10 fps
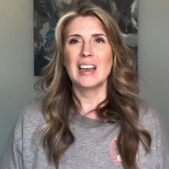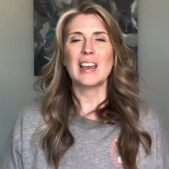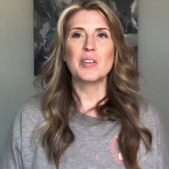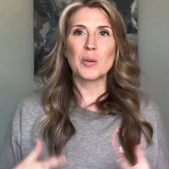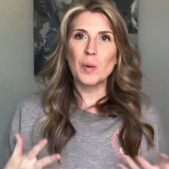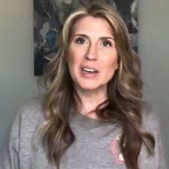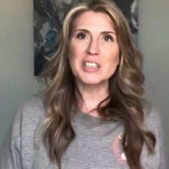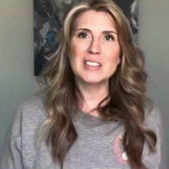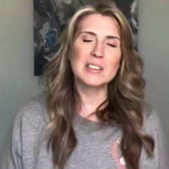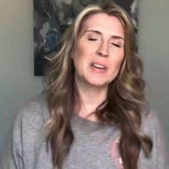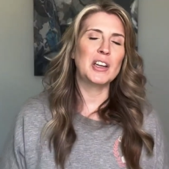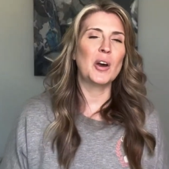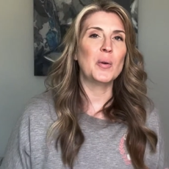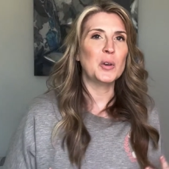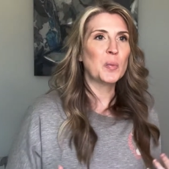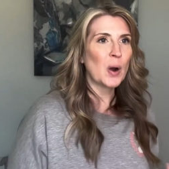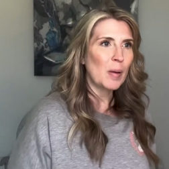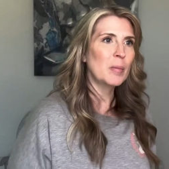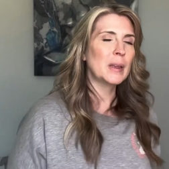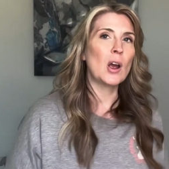If you're watching this video, you
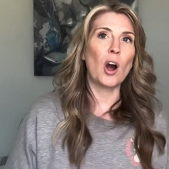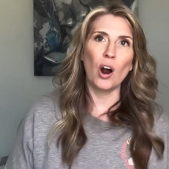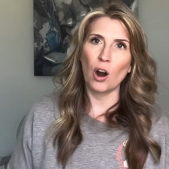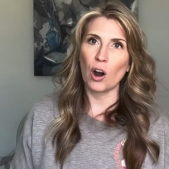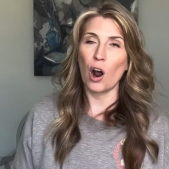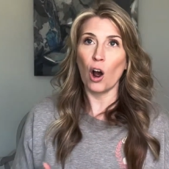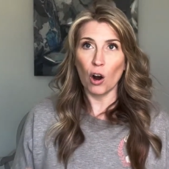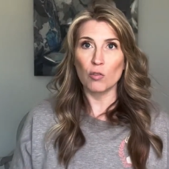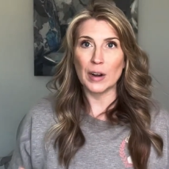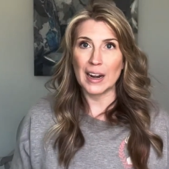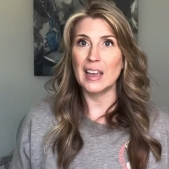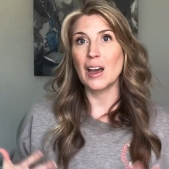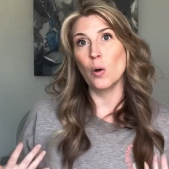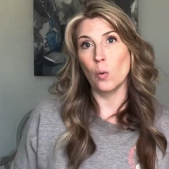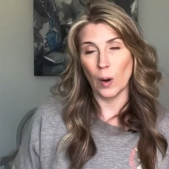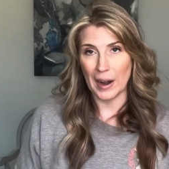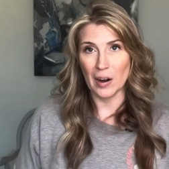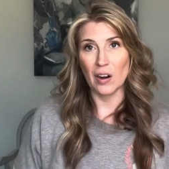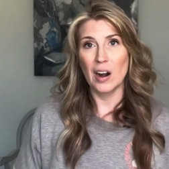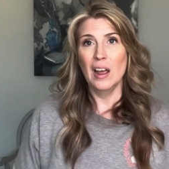probably are already
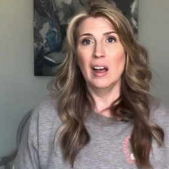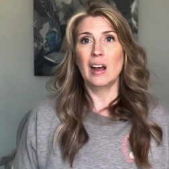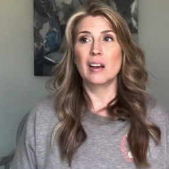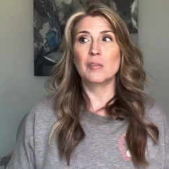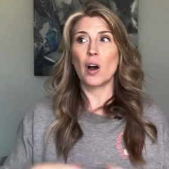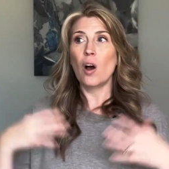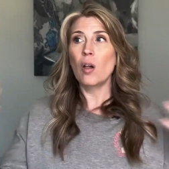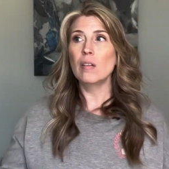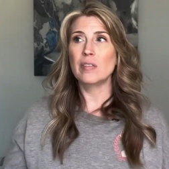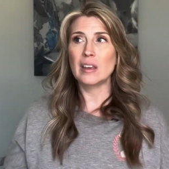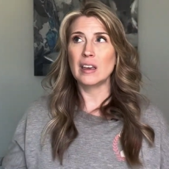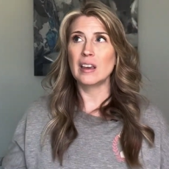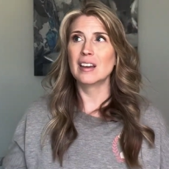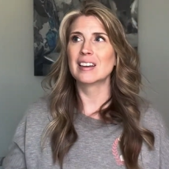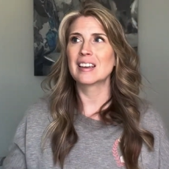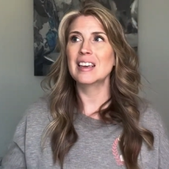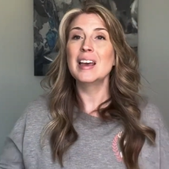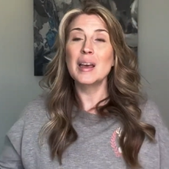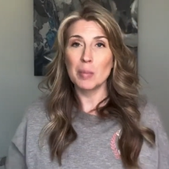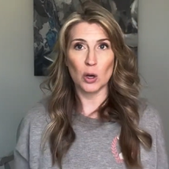aware of all of the
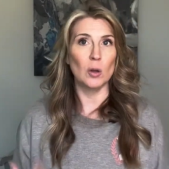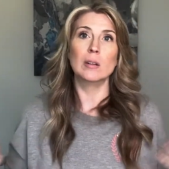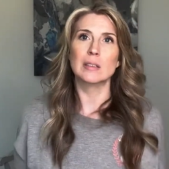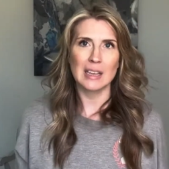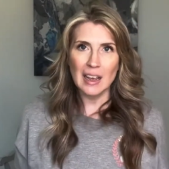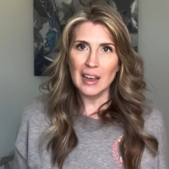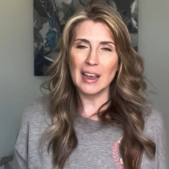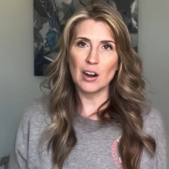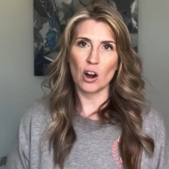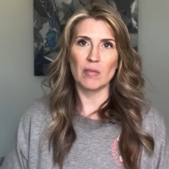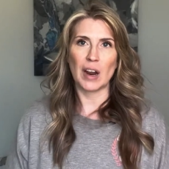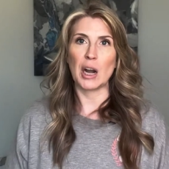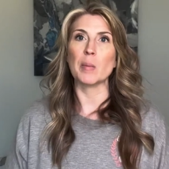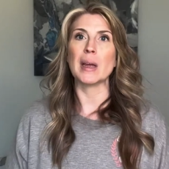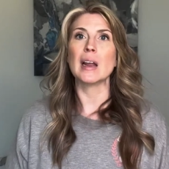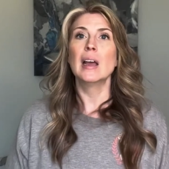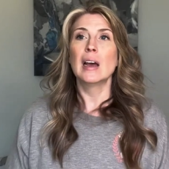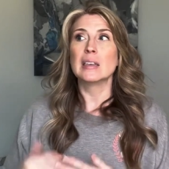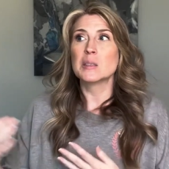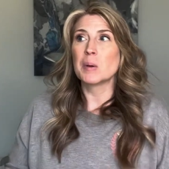chemicals in our environment,
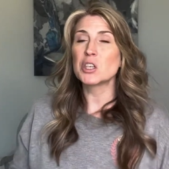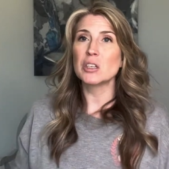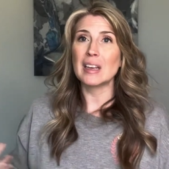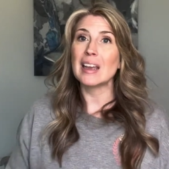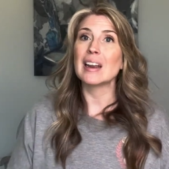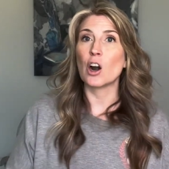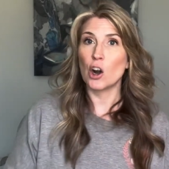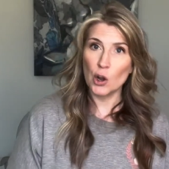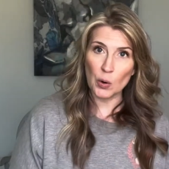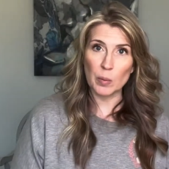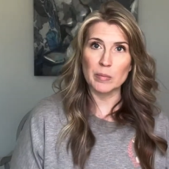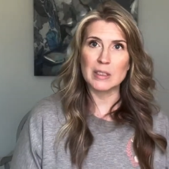especially in our homes.